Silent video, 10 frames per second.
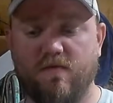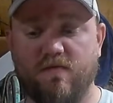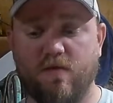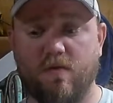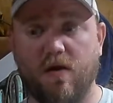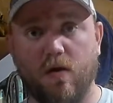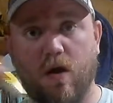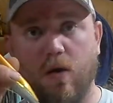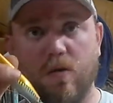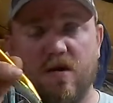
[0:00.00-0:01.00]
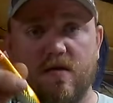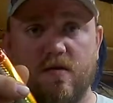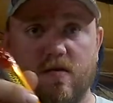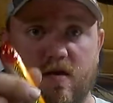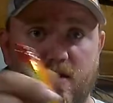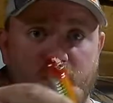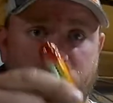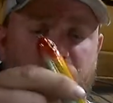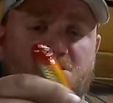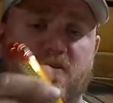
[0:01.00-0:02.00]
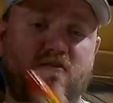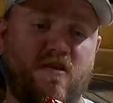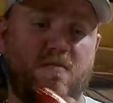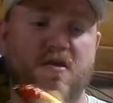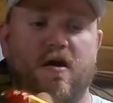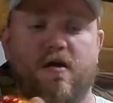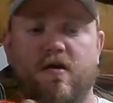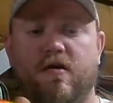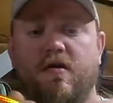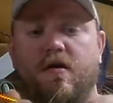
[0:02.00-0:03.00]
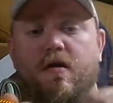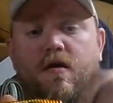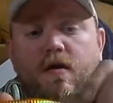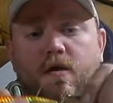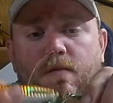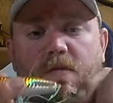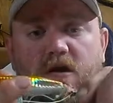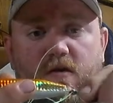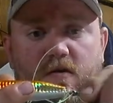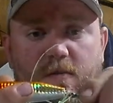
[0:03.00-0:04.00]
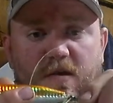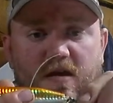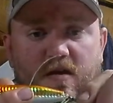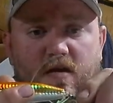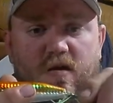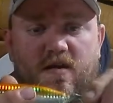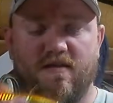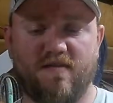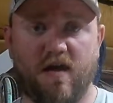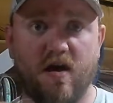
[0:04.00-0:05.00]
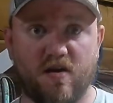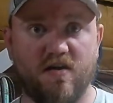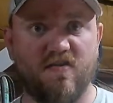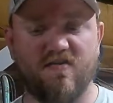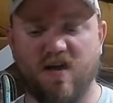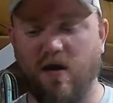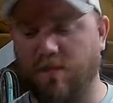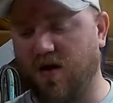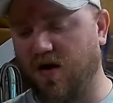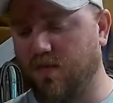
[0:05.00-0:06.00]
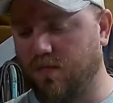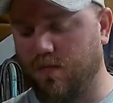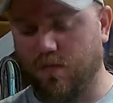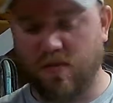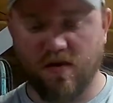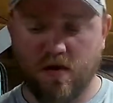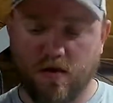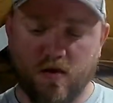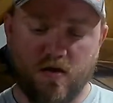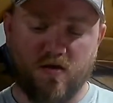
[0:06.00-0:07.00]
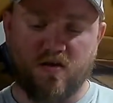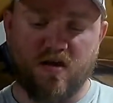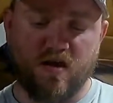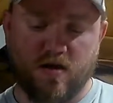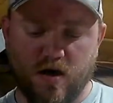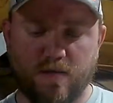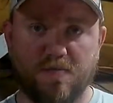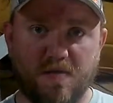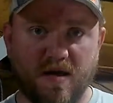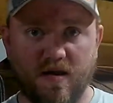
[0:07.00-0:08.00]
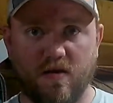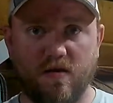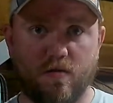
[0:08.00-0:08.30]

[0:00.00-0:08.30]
from going all the way, putting your chubby knocker back on your bait like this? How can you stop that? You can take a rubber band,